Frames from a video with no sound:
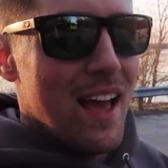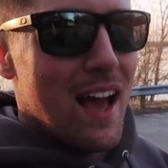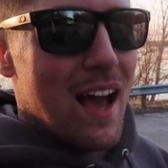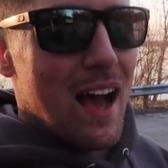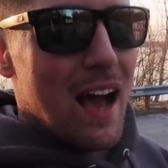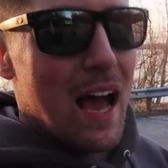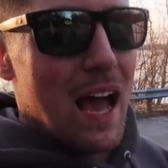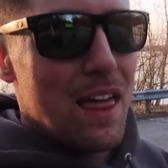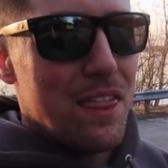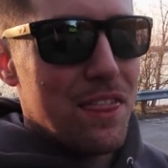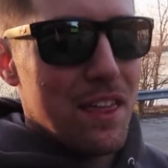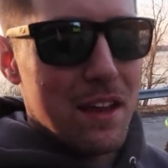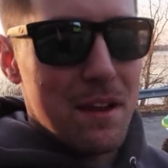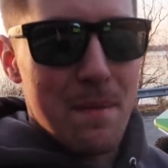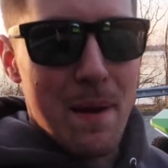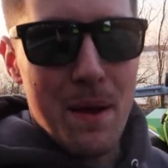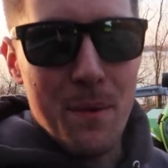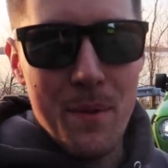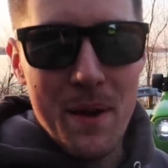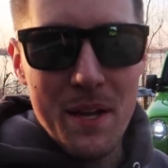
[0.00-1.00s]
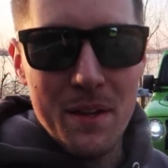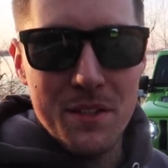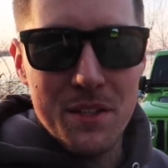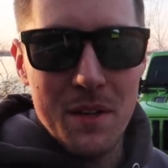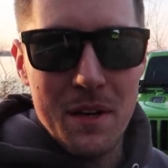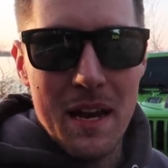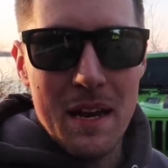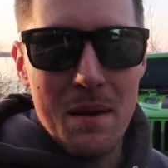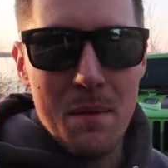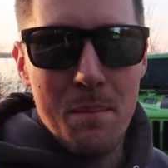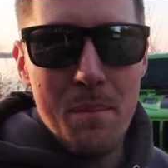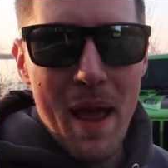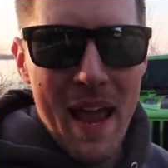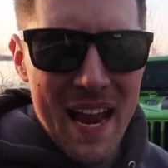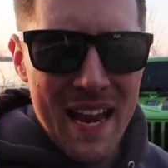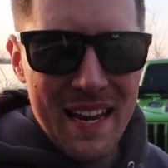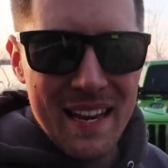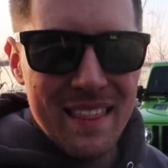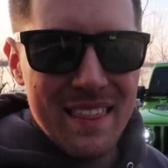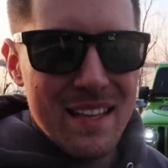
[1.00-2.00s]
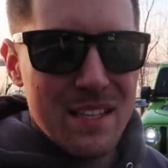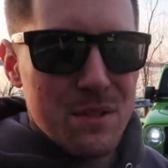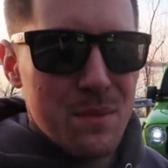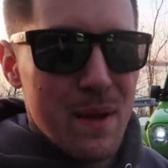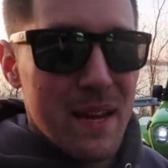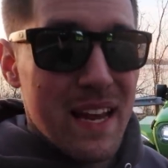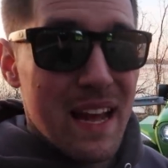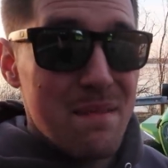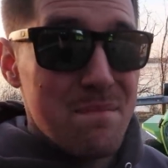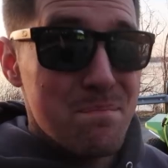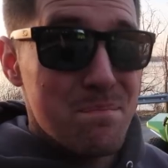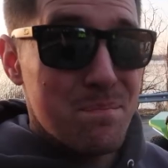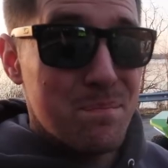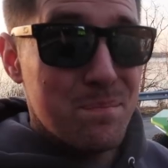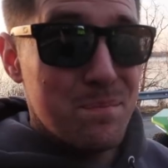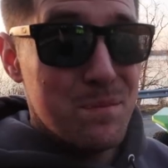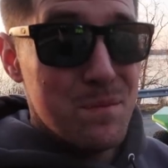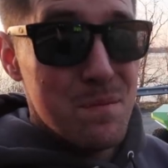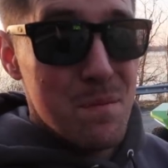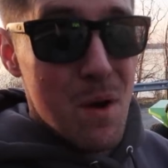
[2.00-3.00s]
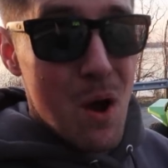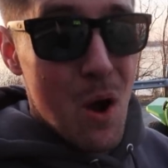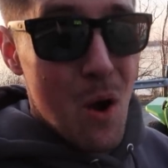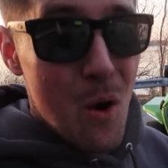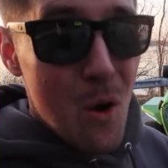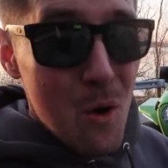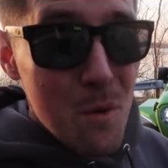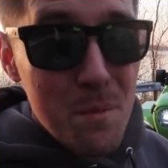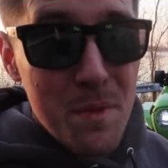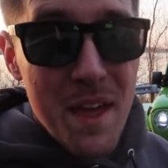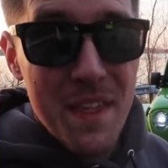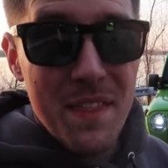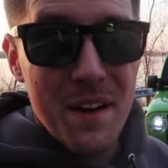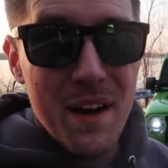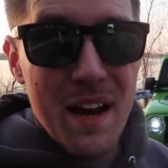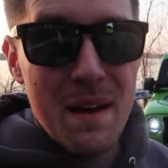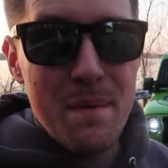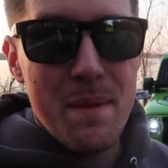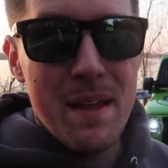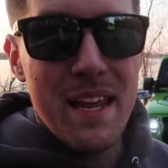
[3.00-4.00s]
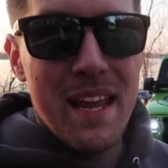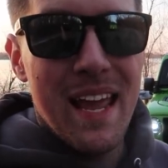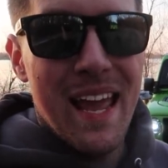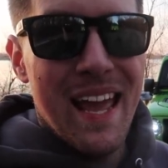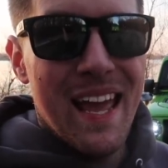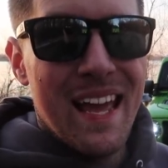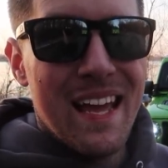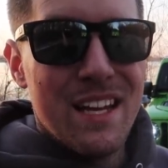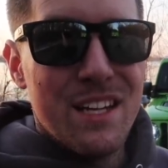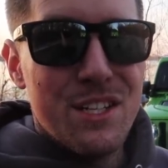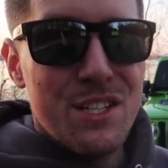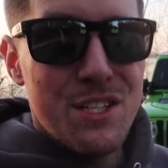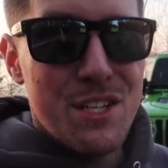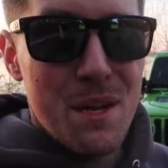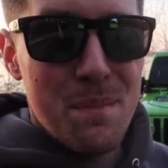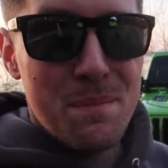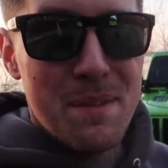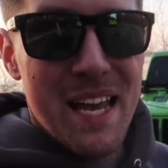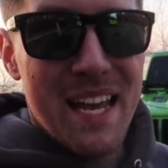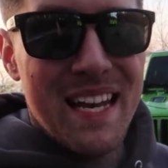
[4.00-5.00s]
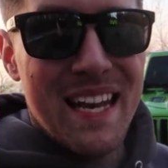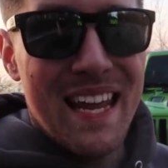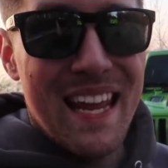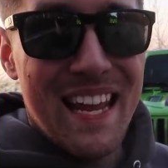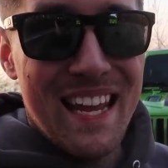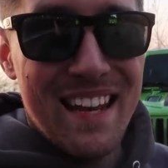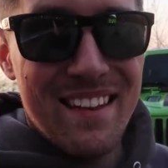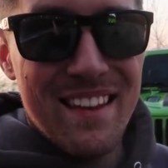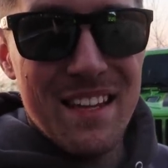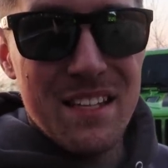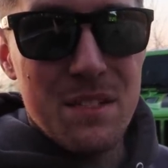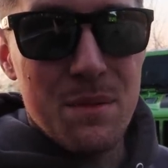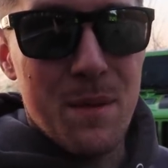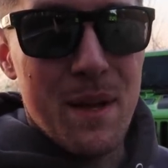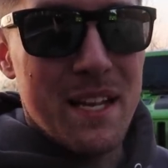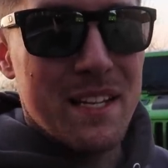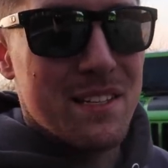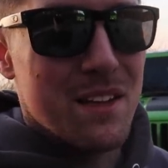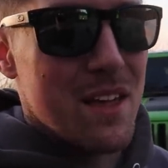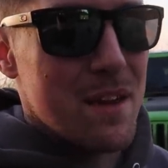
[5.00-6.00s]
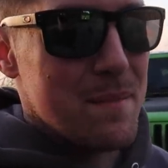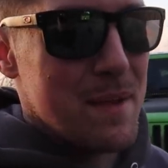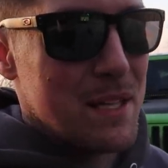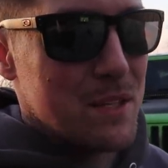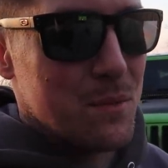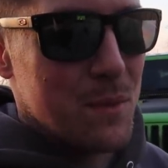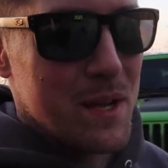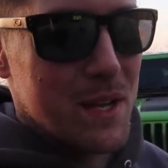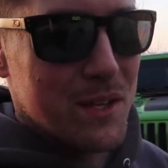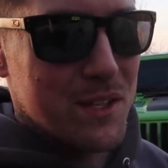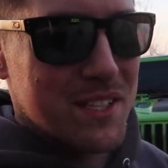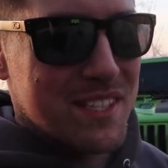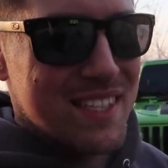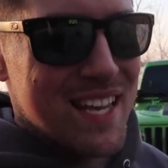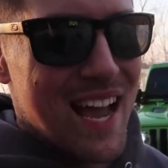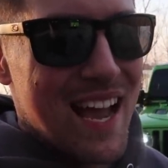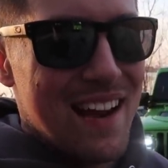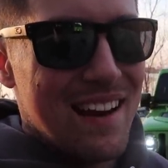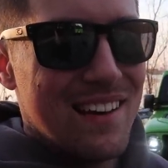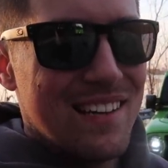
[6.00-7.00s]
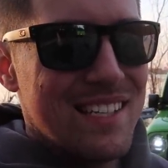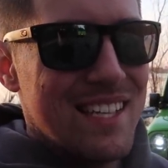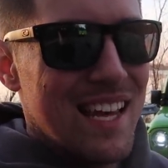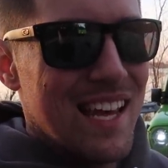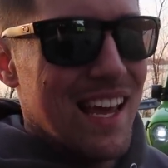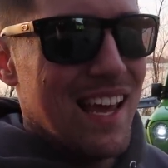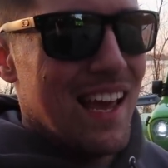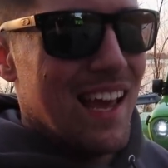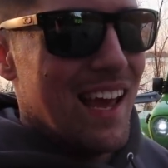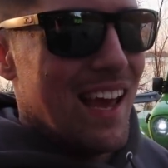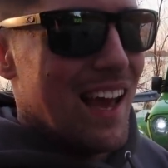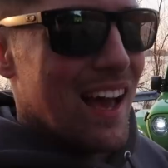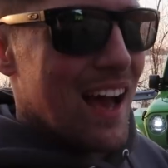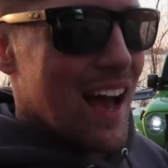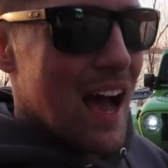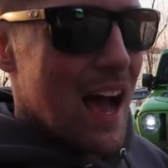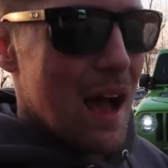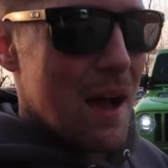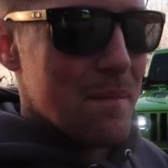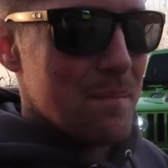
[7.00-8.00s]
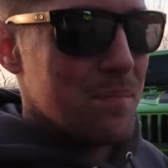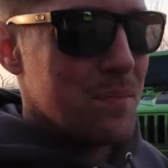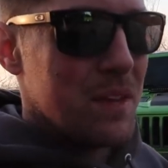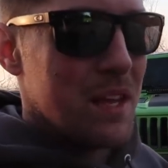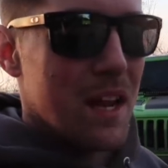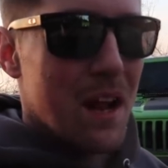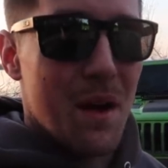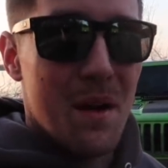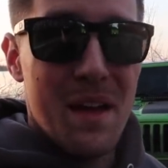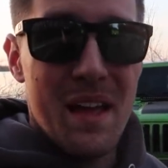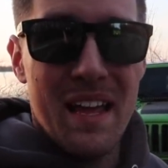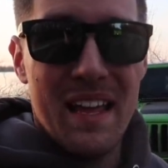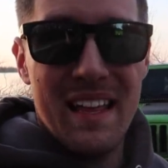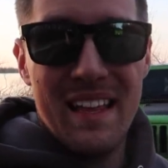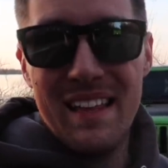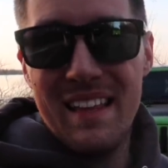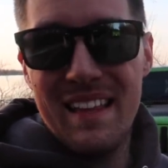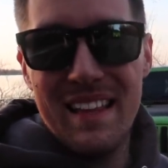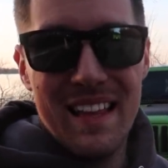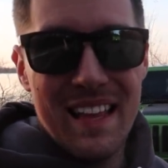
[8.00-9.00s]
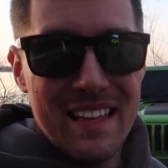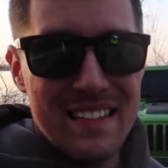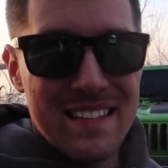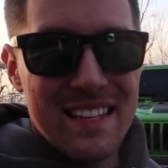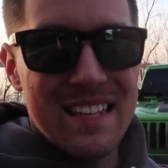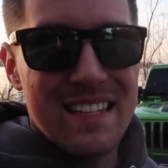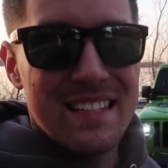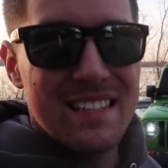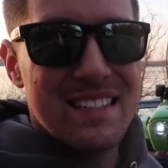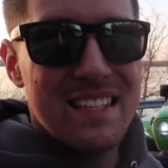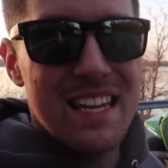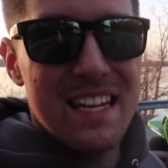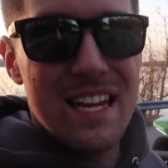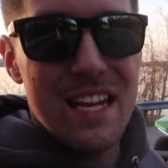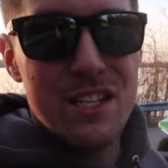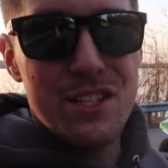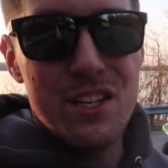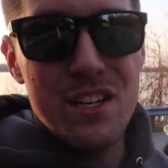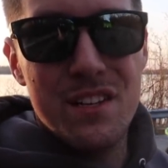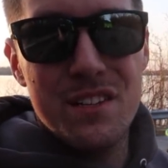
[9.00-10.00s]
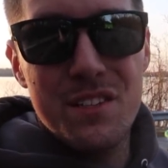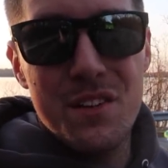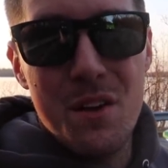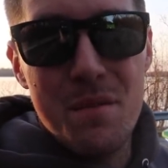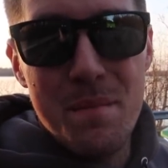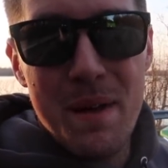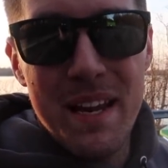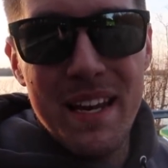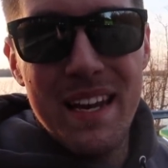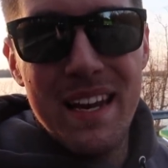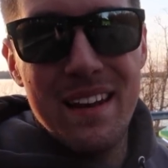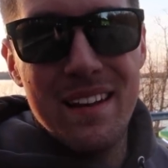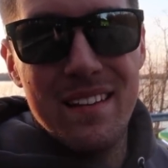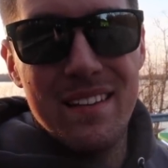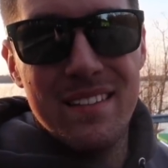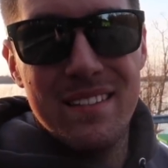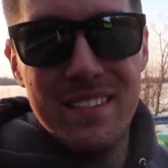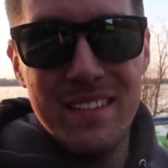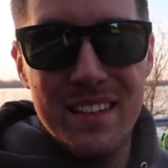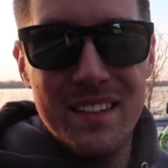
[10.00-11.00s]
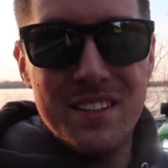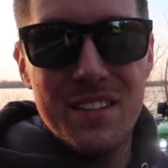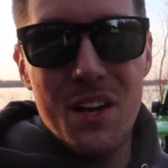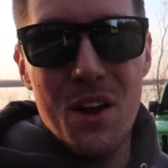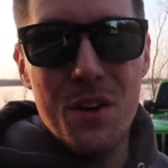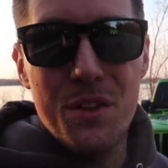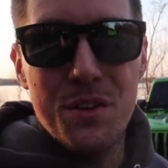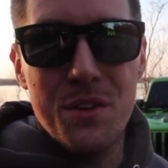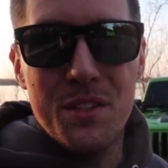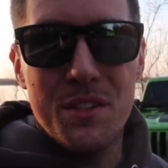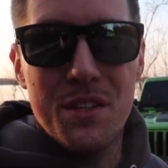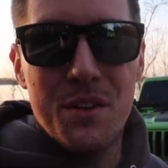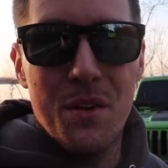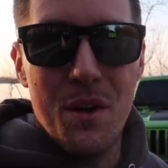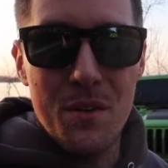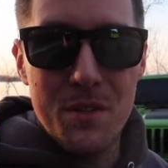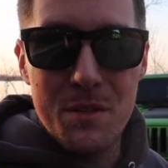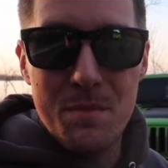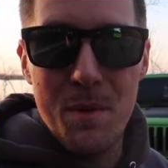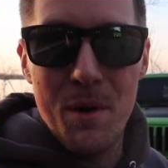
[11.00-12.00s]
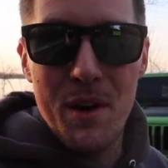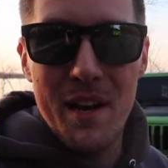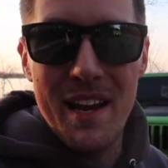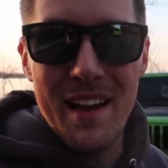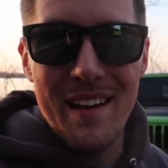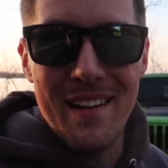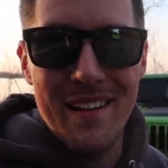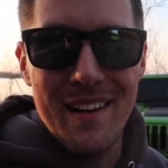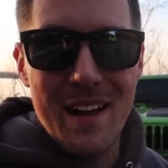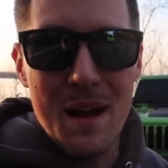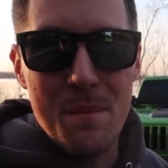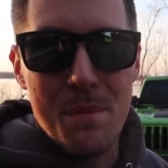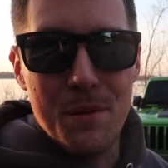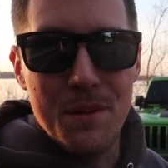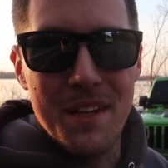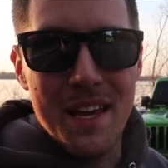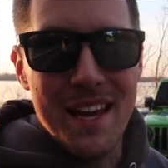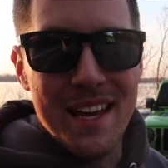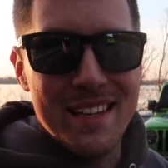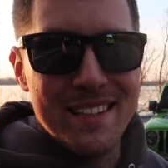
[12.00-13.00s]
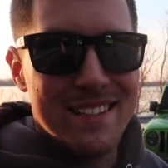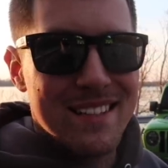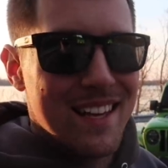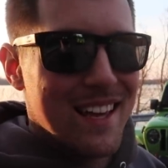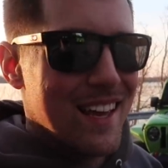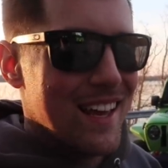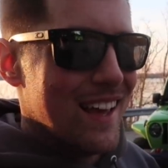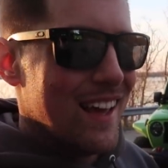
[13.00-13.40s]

Uh, I think my wheels are getting painted this week. I hope that they're gonna be shipped and in this week, so that means wheels, tires, um, you know, it's in its teenage year, so it might need a, to go through its growth spurt here in a couple days.